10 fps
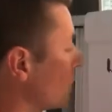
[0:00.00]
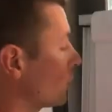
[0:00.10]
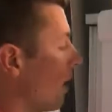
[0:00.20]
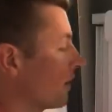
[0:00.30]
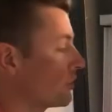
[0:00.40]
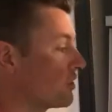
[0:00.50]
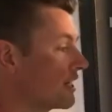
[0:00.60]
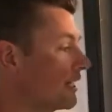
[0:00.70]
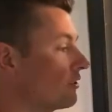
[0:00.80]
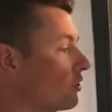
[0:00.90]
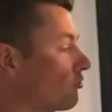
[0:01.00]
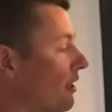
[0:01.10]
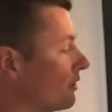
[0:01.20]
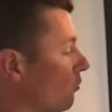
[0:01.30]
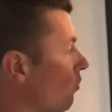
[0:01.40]
excited. You need to
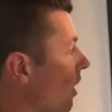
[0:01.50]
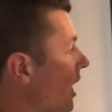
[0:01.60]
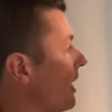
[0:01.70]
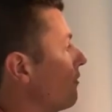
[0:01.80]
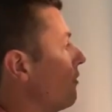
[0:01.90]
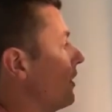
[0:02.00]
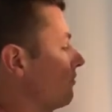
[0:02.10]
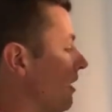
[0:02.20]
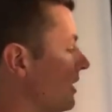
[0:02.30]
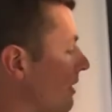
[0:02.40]
stress another thing, right?